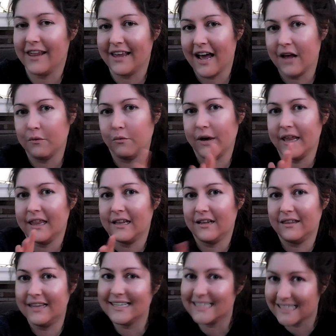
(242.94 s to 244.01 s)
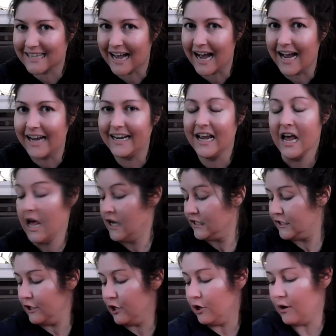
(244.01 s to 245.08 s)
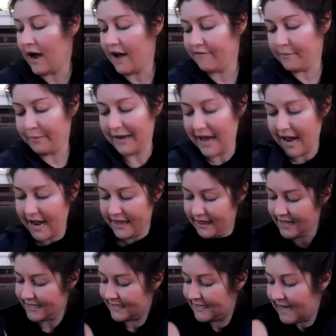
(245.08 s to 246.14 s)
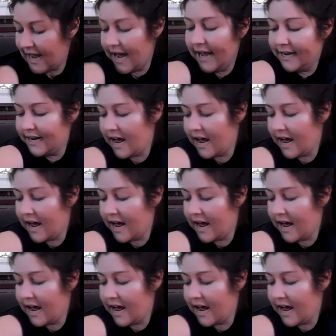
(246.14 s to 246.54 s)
that with this side. So I've applied this side.